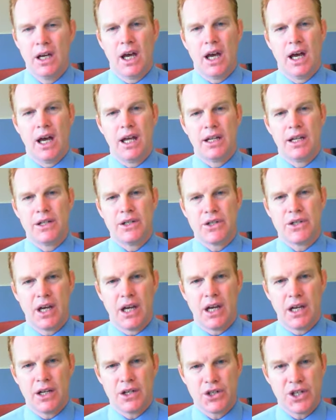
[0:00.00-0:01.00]
And
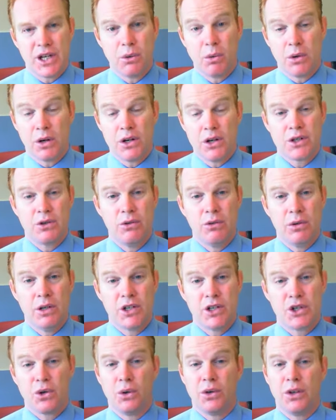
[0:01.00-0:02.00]
she wanted to
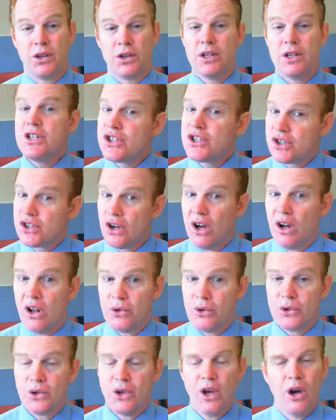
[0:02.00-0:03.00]
ensure that this
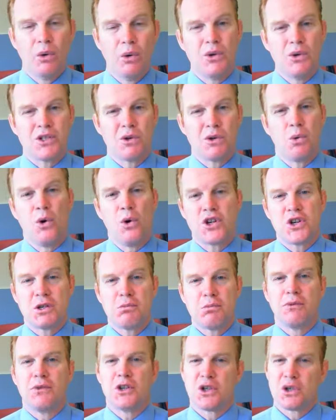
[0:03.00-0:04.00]
child was a
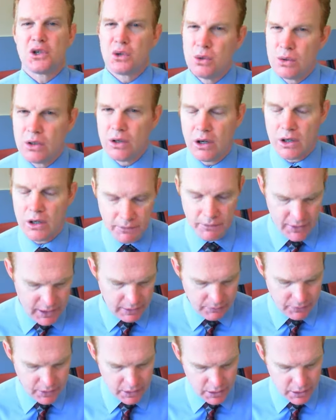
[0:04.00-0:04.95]
worshipper of the true God of heaven.